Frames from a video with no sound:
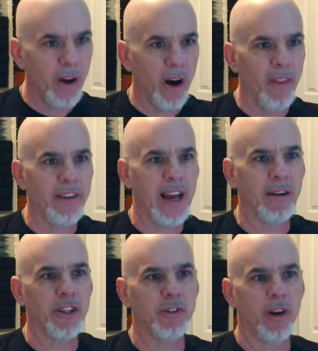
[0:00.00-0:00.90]
on the
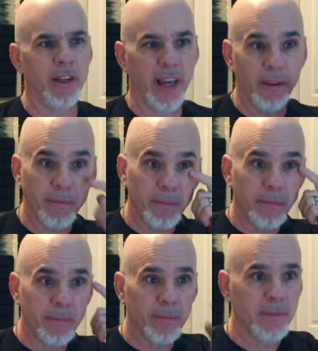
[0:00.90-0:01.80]
Dallas drawdown,
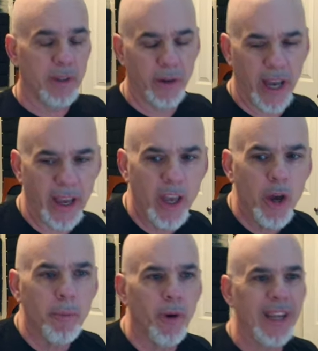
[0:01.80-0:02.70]
okay,
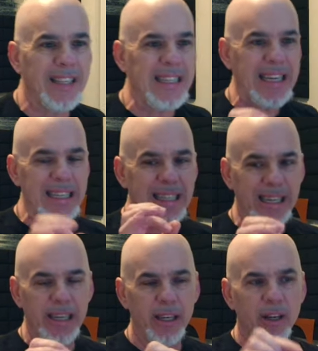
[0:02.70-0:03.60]
put a
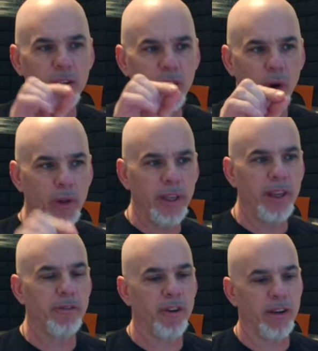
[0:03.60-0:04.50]
DD colon
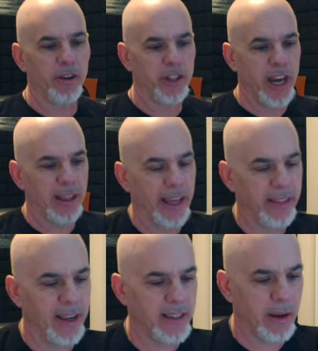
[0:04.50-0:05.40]
in front of your chat like
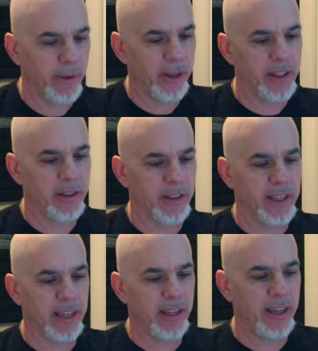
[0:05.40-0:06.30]
this. I want you to do this.
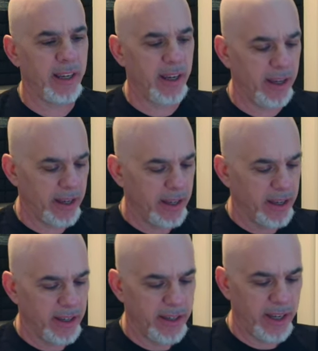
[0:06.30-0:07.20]
Say DD.
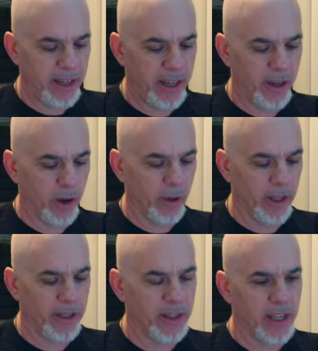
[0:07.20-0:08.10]
DD
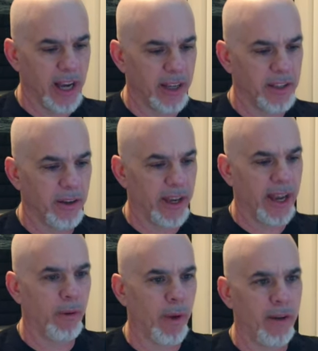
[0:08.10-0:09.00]
colon sucks, okay?
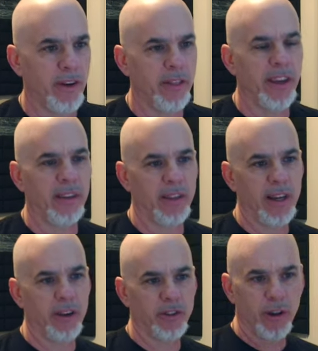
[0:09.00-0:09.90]
Whatever you think of the
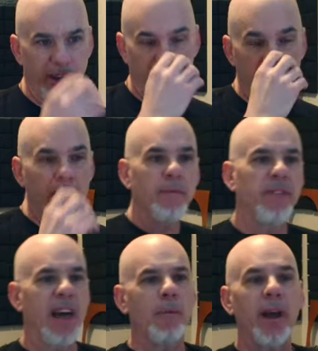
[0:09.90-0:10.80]
Dallas drawdown.
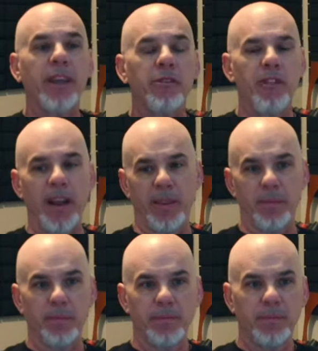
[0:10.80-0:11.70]
That way I can find them.
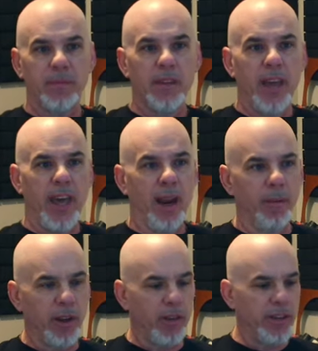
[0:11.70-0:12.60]
And I'm
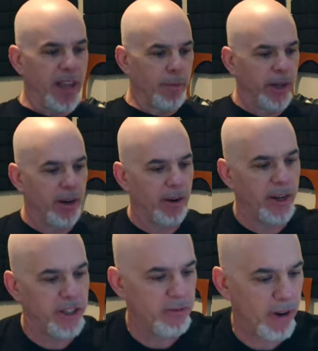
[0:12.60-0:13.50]
gonna go to the table here
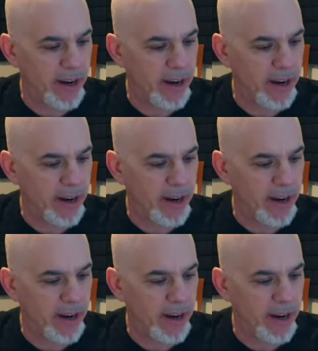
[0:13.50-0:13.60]
right